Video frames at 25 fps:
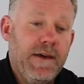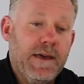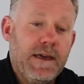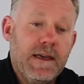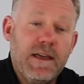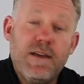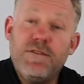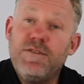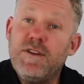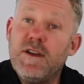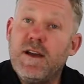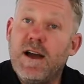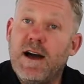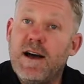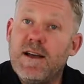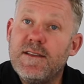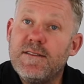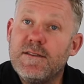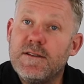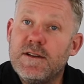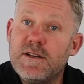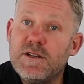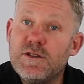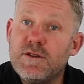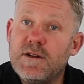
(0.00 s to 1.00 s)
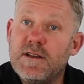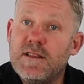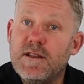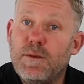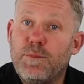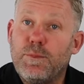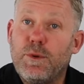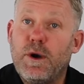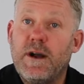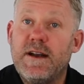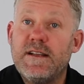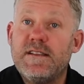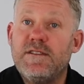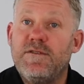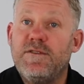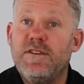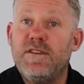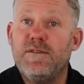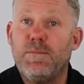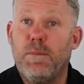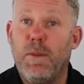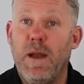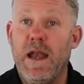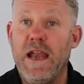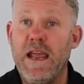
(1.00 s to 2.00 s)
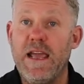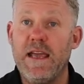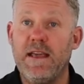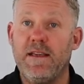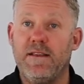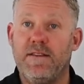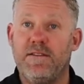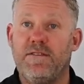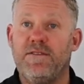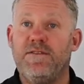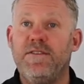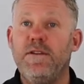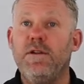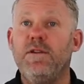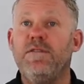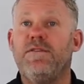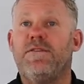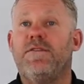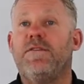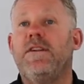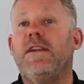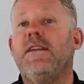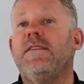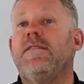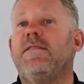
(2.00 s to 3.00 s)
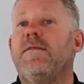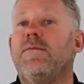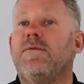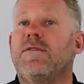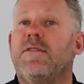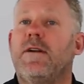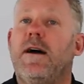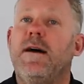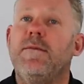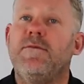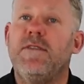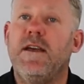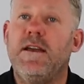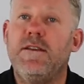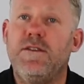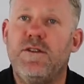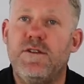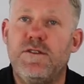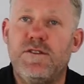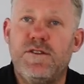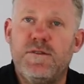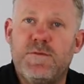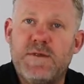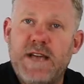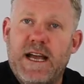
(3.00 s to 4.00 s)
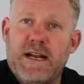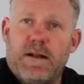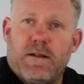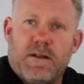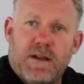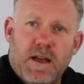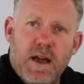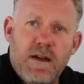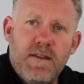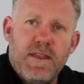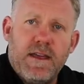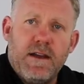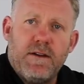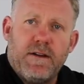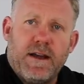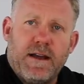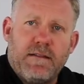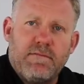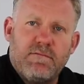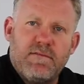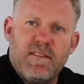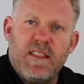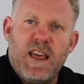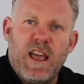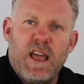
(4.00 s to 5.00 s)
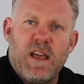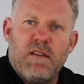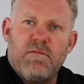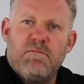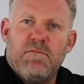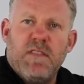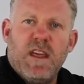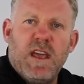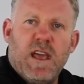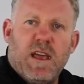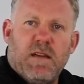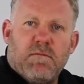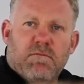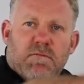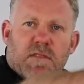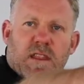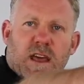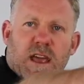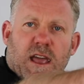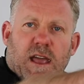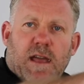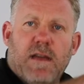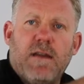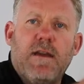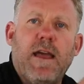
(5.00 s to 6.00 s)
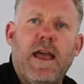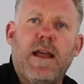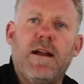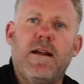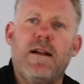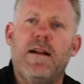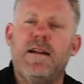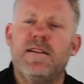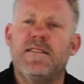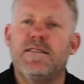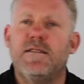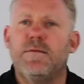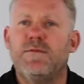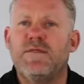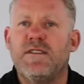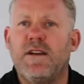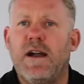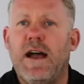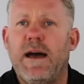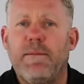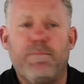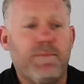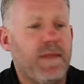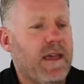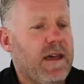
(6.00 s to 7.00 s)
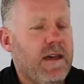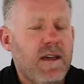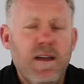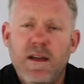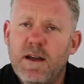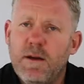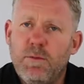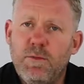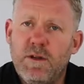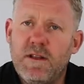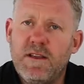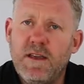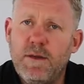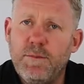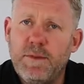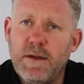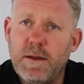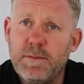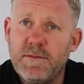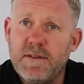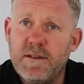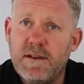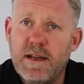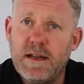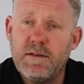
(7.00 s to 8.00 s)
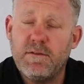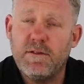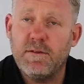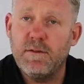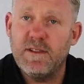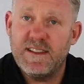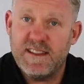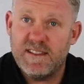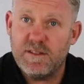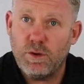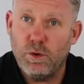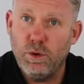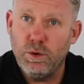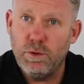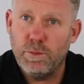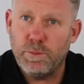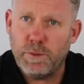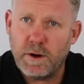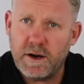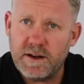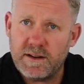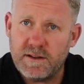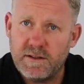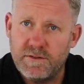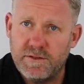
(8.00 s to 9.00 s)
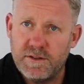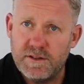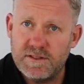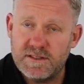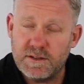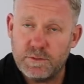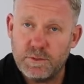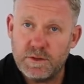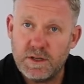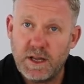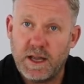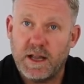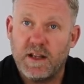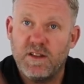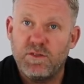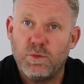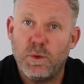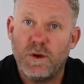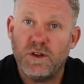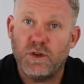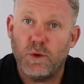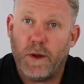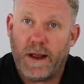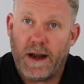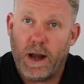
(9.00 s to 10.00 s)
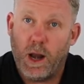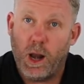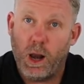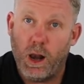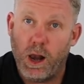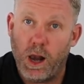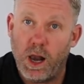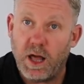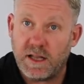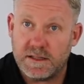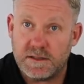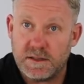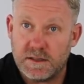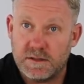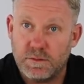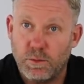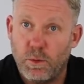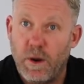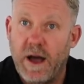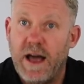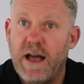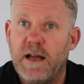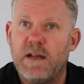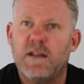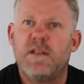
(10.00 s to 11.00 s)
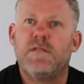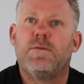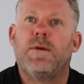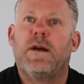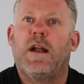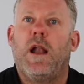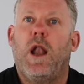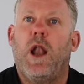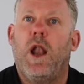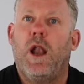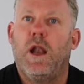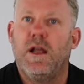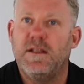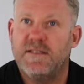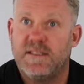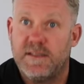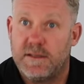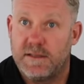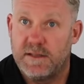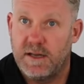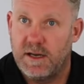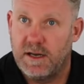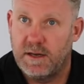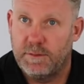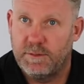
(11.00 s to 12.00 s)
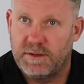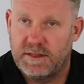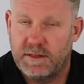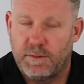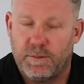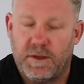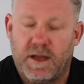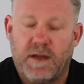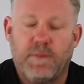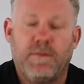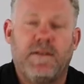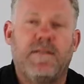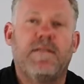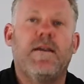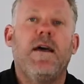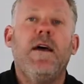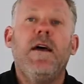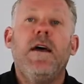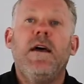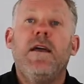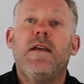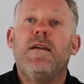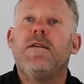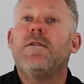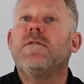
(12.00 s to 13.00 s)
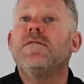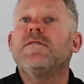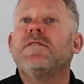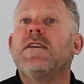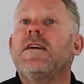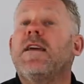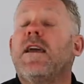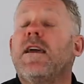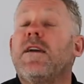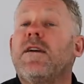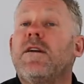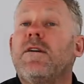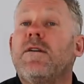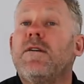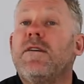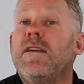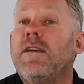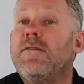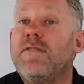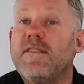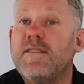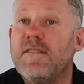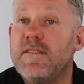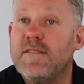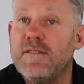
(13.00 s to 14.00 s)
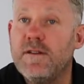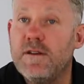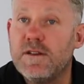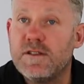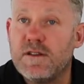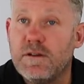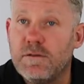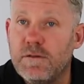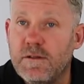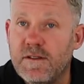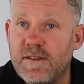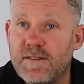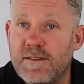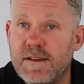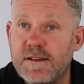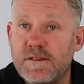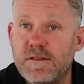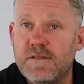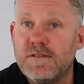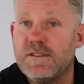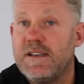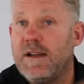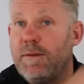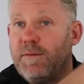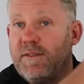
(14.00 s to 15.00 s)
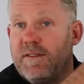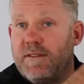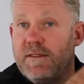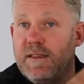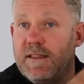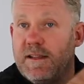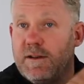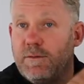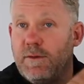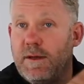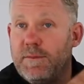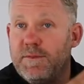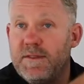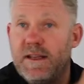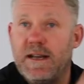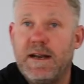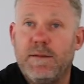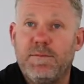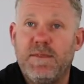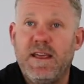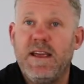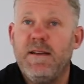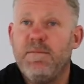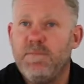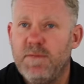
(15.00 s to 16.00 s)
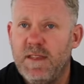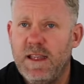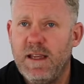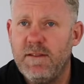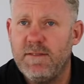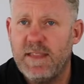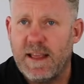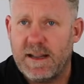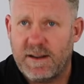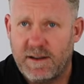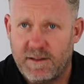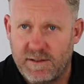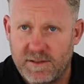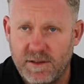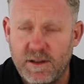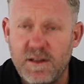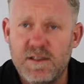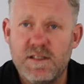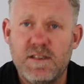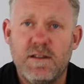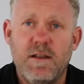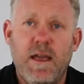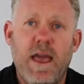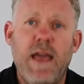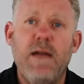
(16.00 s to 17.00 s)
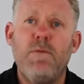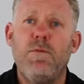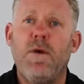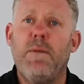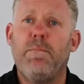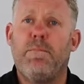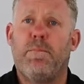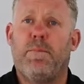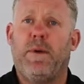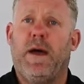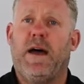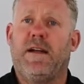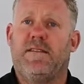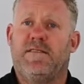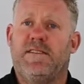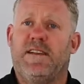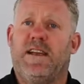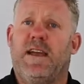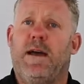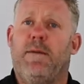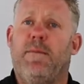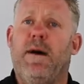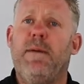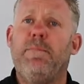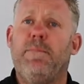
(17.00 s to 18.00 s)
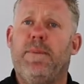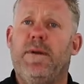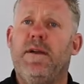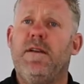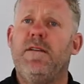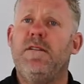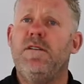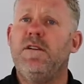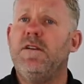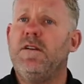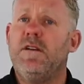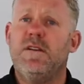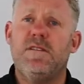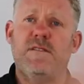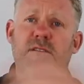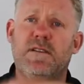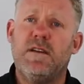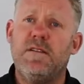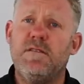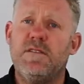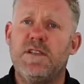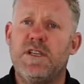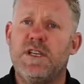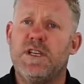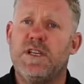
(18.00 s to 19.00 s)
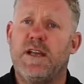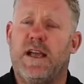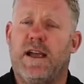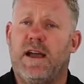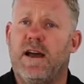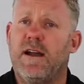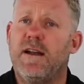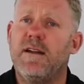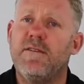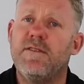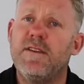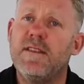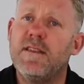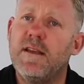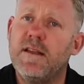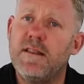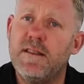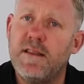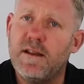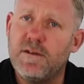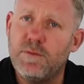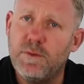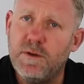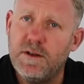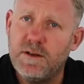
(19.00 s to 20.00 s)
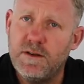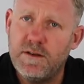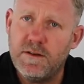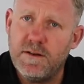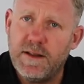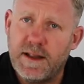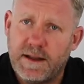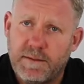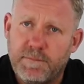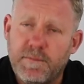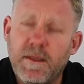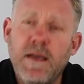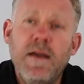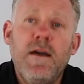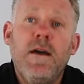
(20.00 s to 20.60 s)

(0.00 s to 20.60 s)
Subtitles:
If you guys are enjoying the product reviews, please feel free to subscribe to our YouTube channel. Go there and there, and click subscribe. We'll keep you up to date with all these cool product reviews that we're doing, because we're doing lots. Why? Because we've got lots of time at the moment. You can also go give us a search on all the social streams. See that website up there? Give that a search, and we're bound to come up, and you can just go check out everything that we're doing.